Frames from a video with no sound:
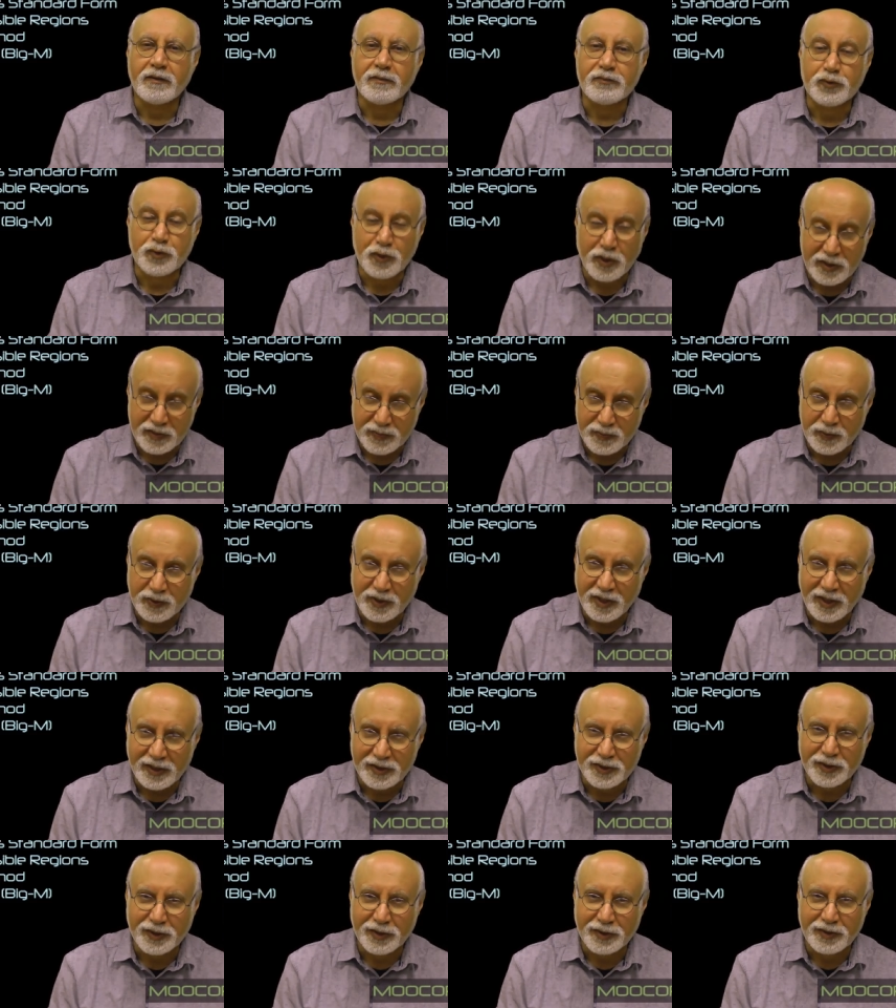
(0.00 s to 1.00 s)

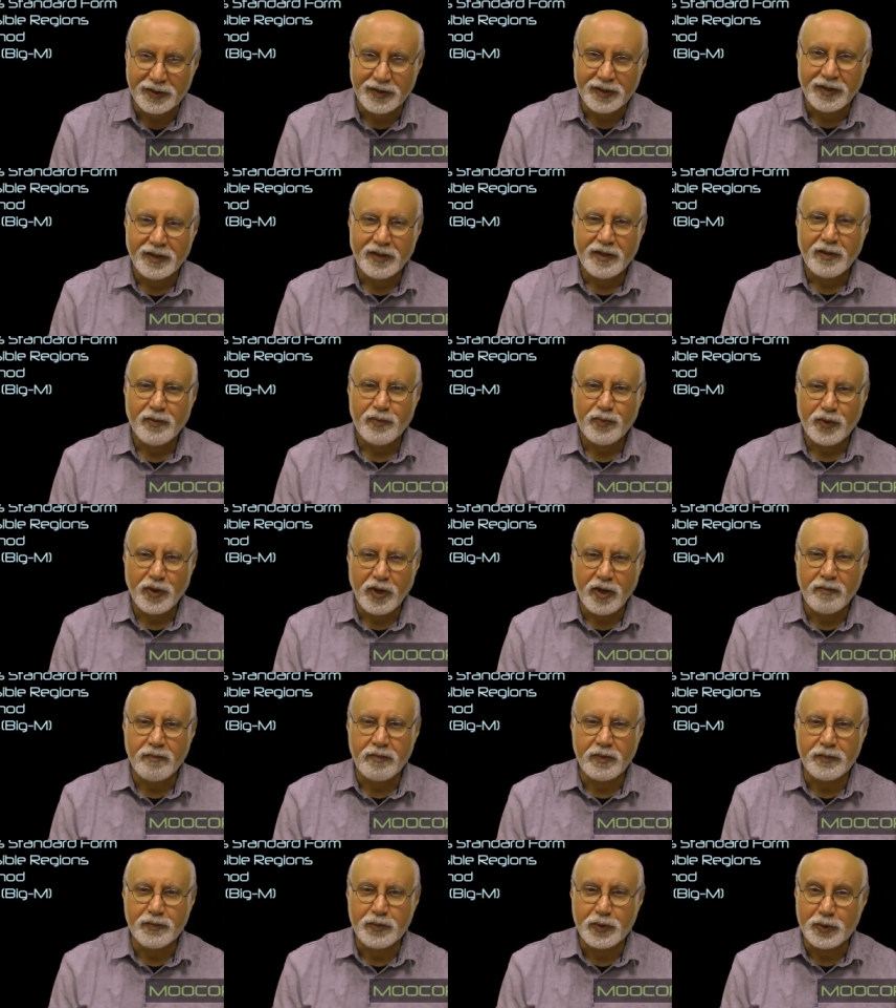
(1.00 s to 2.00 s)
transportation
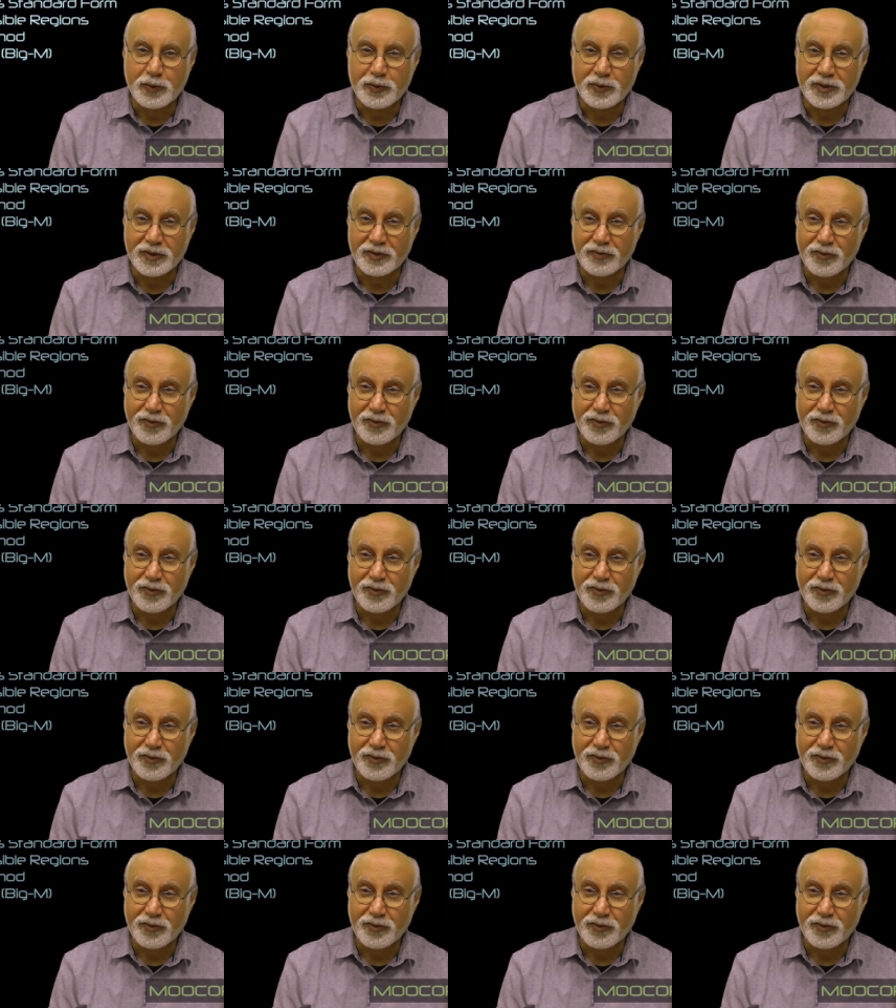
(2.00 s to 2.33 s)
problem using